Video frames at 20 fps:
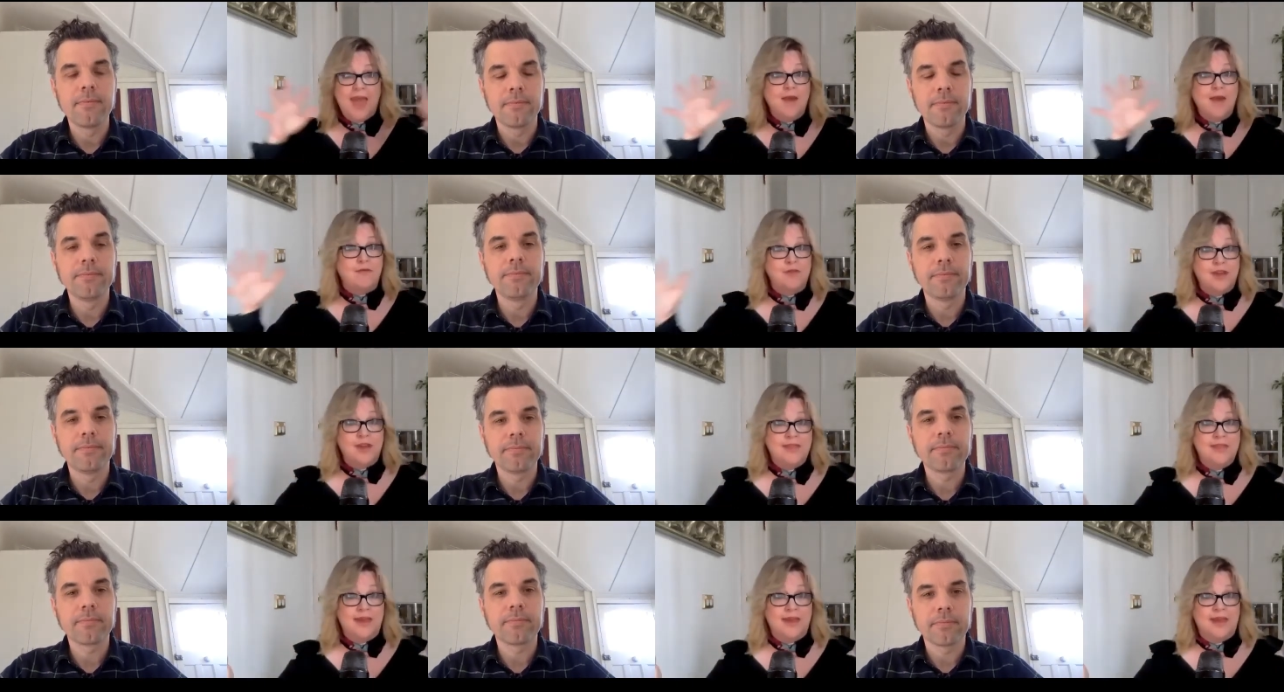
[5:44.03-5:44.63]

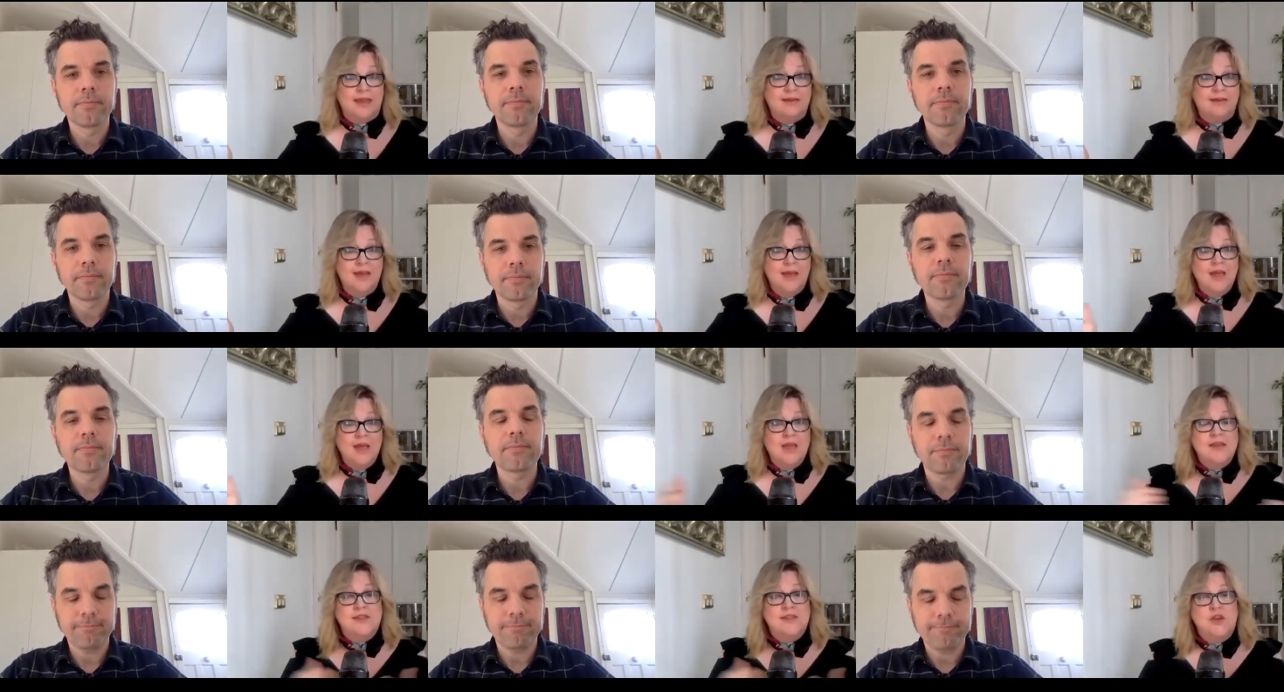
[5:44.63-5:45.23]
Speaker 1: everything.
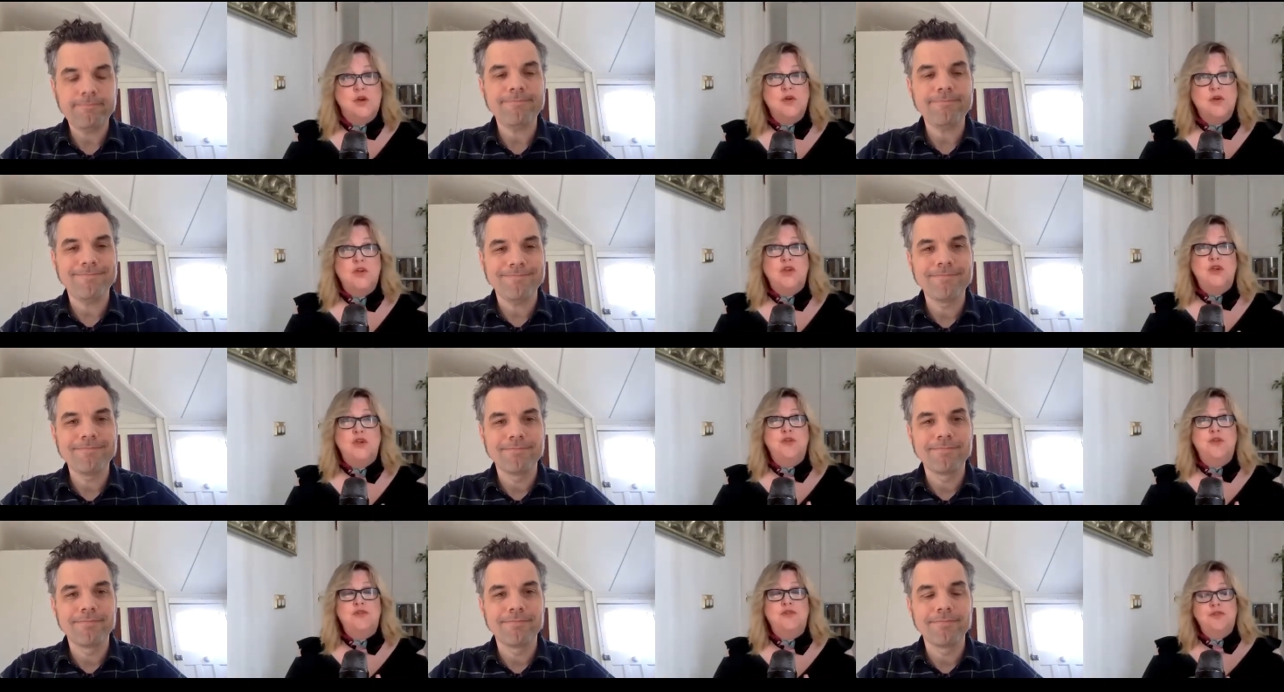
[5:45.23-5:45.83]
So
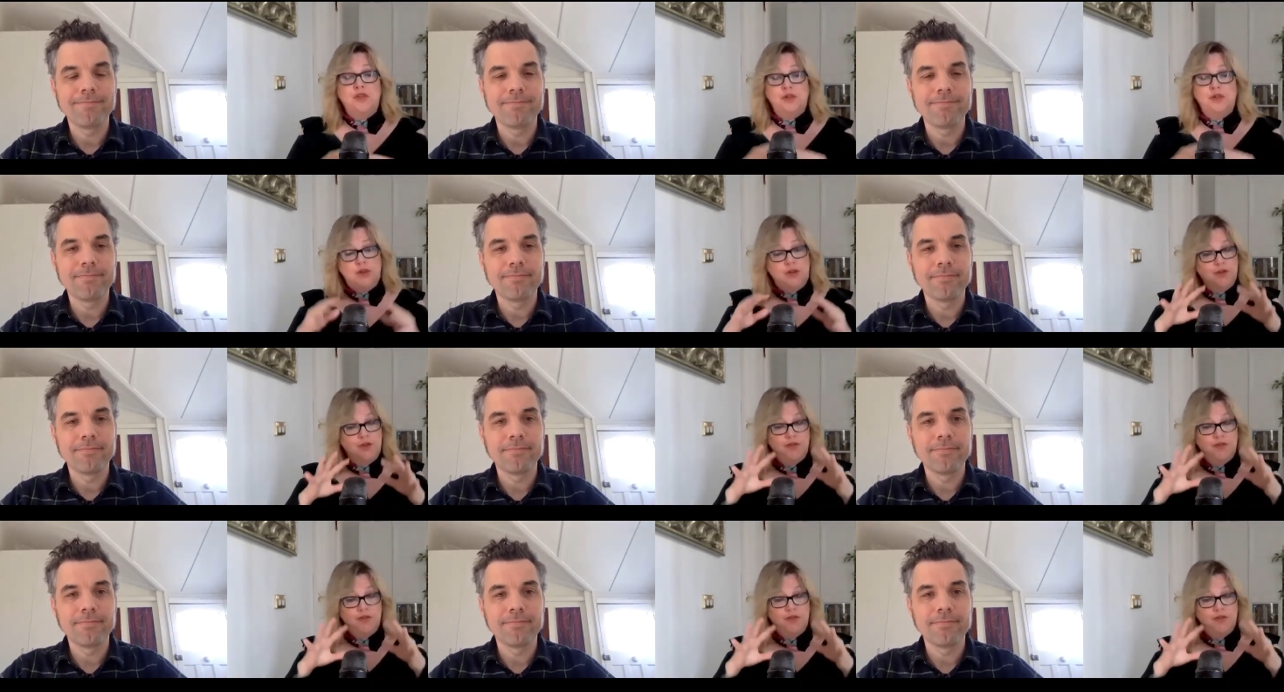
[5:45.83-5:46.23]
you've look,